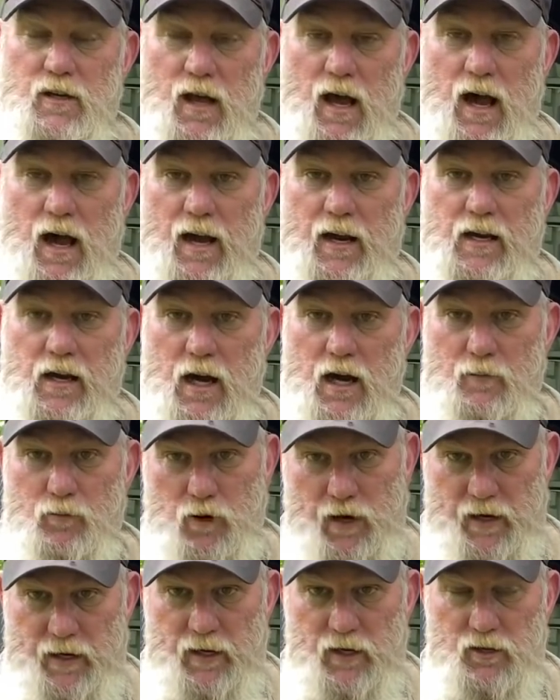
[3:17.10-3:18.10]
ICOM
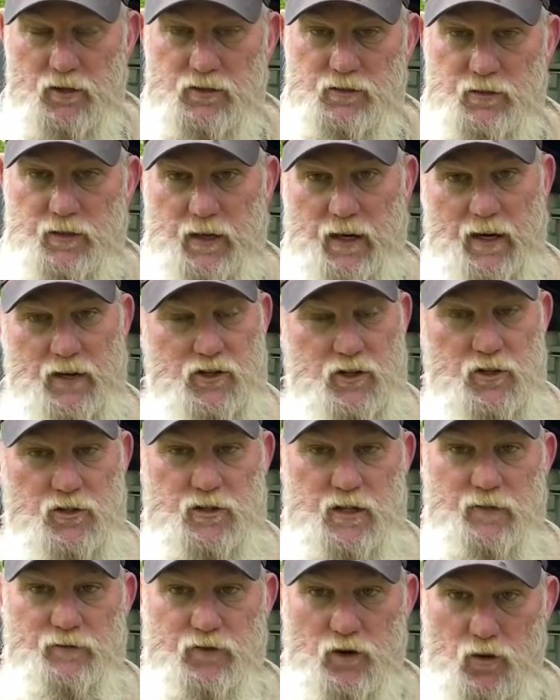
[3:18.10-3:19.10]
radios, and I
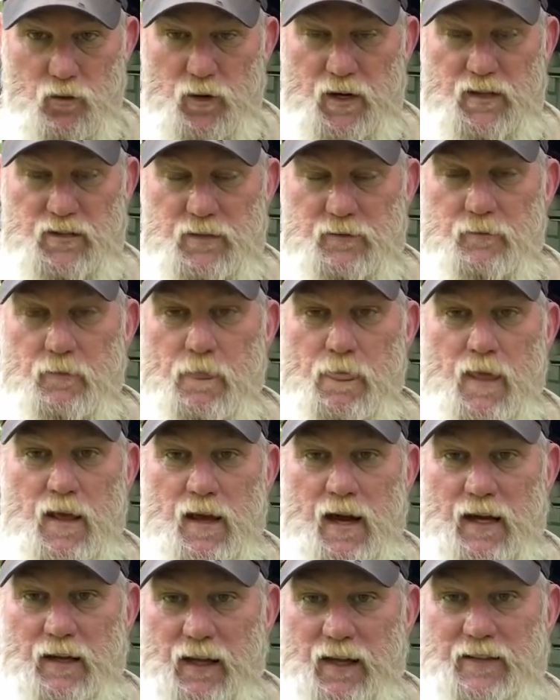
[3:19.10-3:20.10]
choose them for a reason.
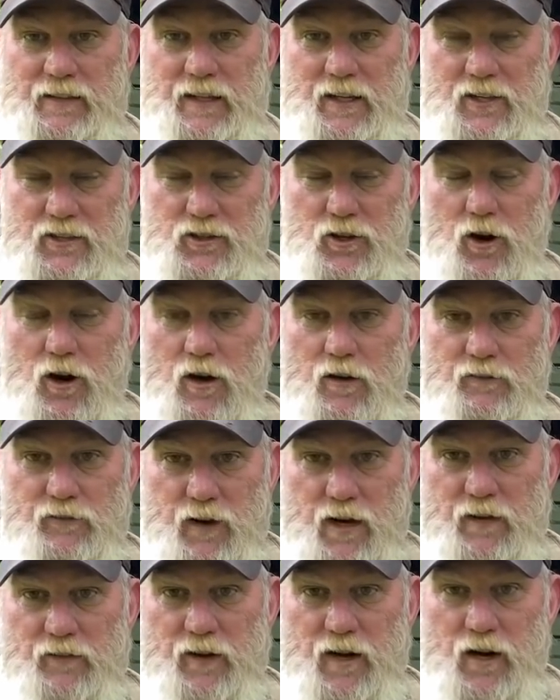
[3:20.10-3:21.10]
I like D-Star
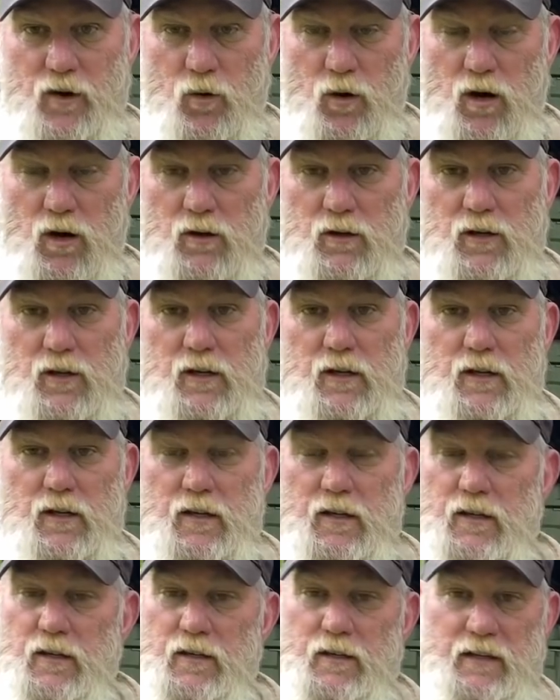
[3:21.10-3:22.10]
very, very well.
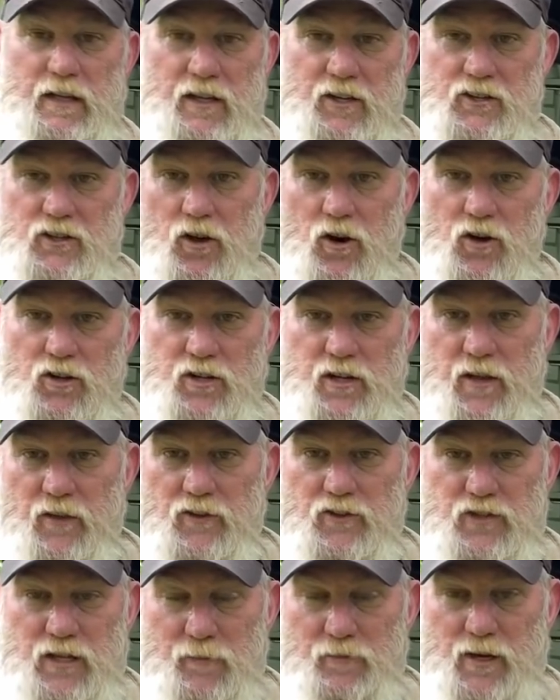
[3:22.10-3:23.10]
D-Star is
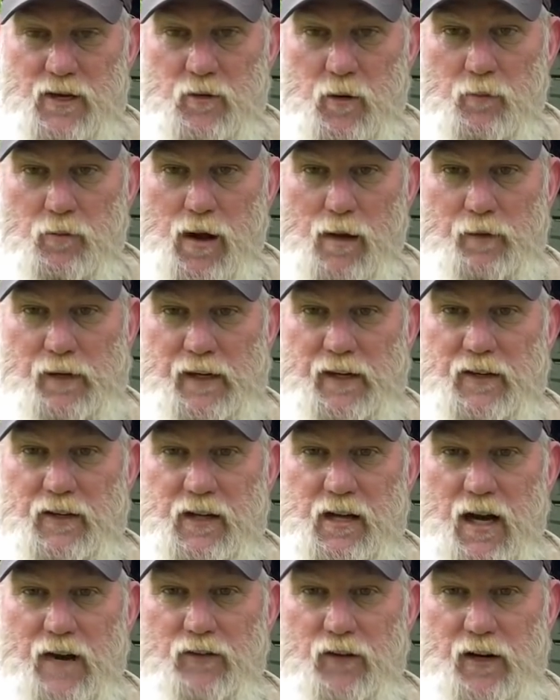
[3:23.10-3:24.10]
another subject we probably need to
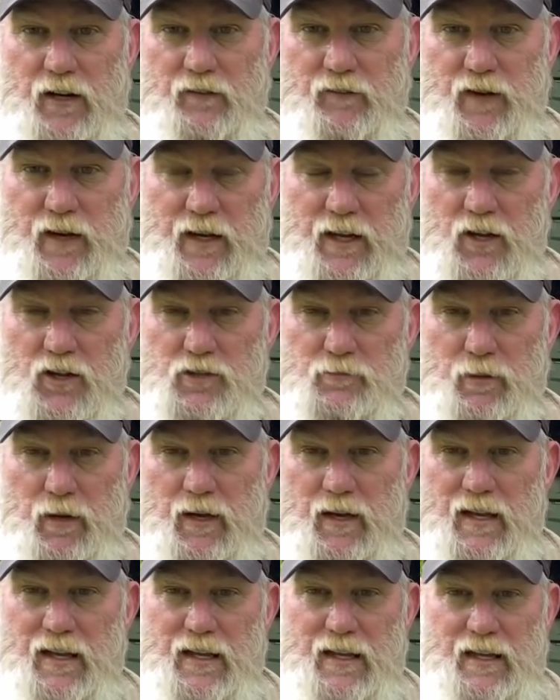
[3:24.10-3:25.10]
cover in videos,
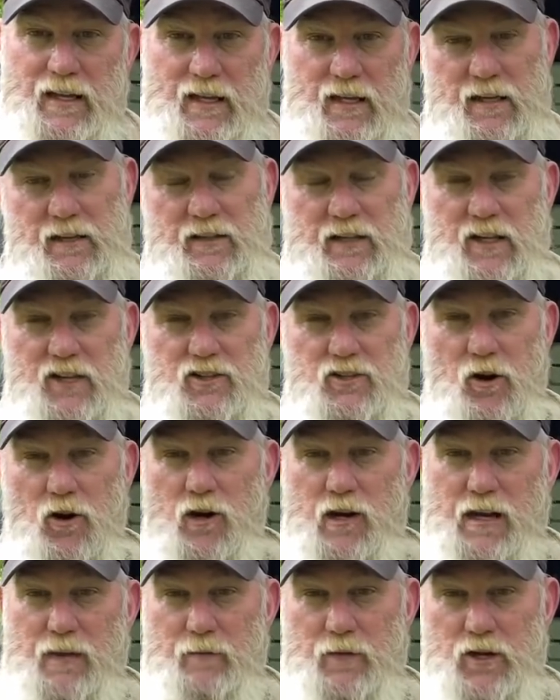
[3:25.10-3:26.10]
but
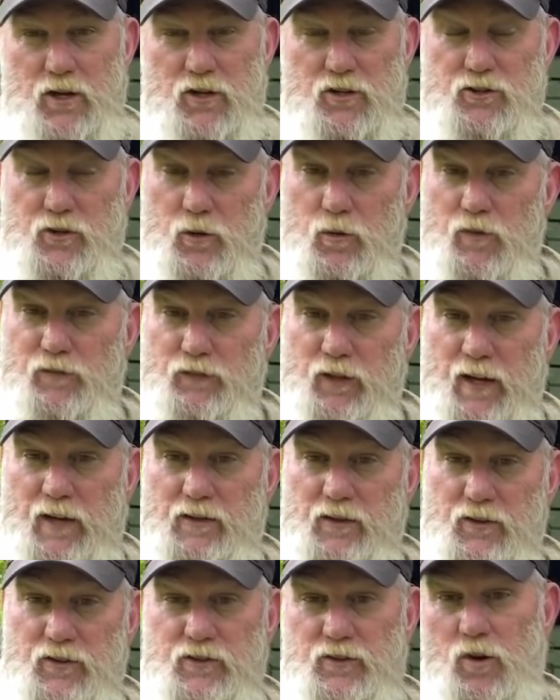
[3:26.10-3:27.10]
D-Star can be used through
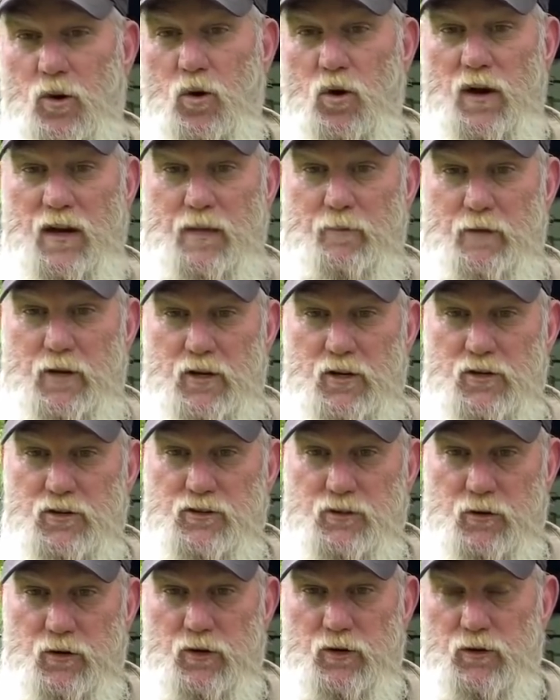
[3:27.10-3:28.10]
reflectors or it can be
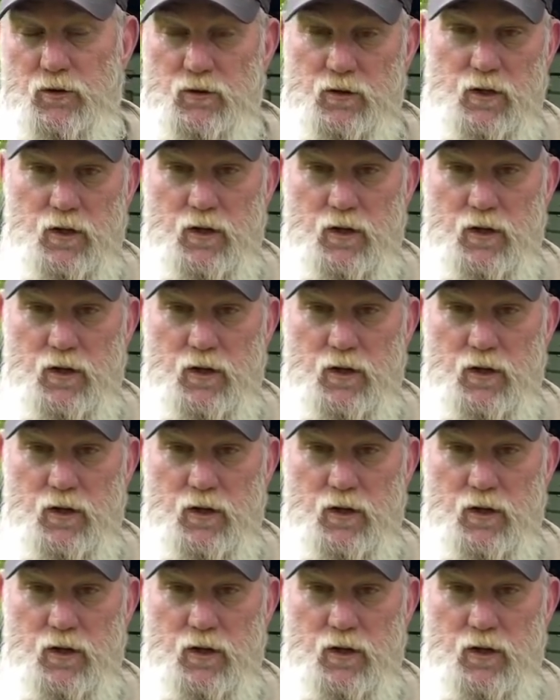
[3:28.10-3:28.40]
used through